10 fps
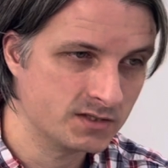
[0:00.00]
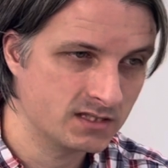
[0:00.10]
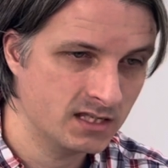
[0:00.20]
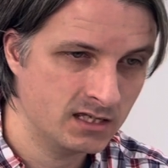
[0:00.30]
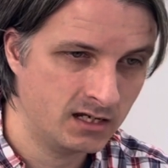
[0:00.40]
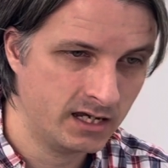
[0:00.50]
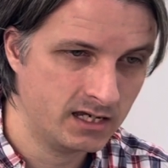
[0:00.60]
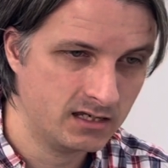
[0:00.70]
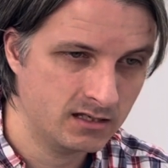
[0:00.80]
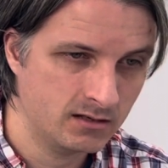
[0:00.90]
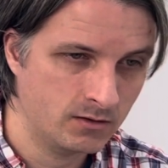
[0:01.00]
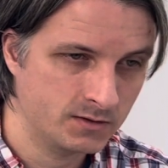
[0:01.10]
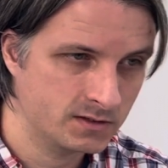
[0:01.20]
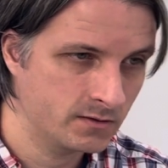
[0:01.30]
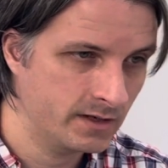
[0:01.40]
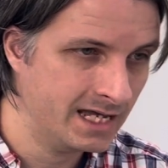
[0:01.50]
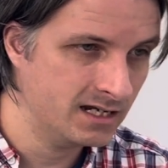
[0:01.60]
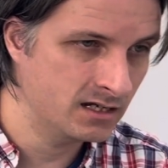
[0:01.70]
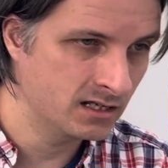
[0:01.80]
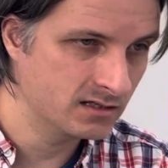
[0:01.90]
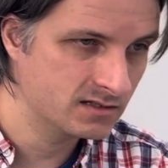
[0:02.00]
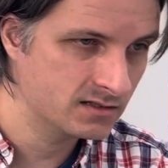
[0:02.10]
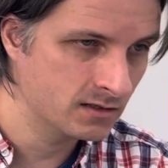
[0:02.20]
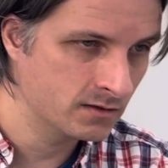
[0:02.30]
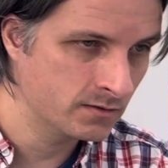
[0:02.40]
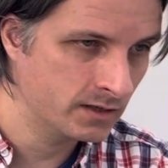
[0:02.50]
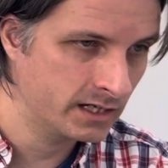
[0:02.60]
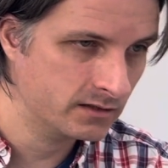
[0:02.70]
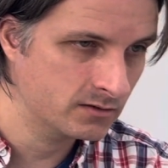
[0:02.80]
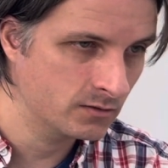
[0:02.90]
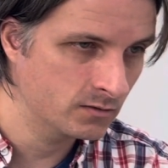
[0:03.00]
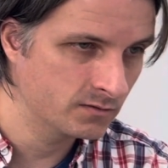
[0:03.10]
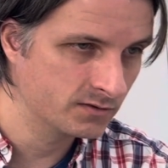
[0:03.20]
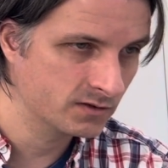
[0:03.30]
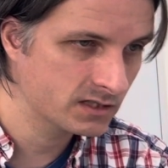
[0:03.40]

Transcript: then I can also edit it. So I could go over